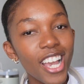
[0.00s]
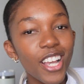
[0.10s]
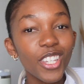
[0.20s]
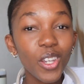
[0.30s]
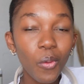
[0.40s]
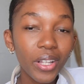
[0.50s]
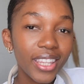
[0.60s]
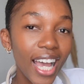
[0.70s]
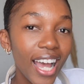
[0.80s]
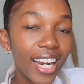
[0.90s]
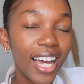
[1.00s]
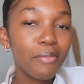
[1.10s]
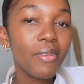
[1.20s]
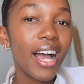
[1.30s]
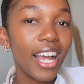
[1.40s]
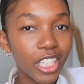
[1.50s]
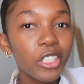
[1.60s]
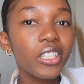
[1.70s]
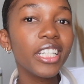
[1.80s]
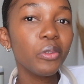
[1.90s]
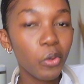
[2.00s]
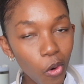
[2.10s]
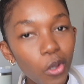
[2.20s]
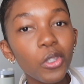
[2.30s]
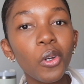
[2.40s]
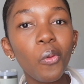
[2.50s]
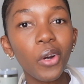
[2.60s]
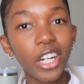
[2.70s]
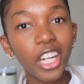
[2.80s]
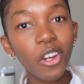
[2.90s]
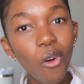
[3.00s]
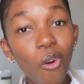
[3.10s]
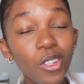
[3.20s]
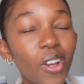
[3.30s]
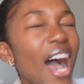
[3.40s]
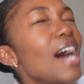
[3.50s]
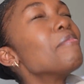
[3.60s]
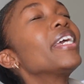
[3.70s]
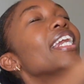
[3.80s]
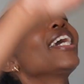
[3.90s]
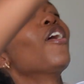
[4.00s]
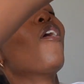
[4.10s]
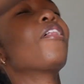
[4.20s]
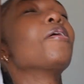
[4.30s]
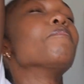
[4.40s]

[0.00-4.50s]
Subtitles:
So with that, I'm actually also working core. So I'm hitting all the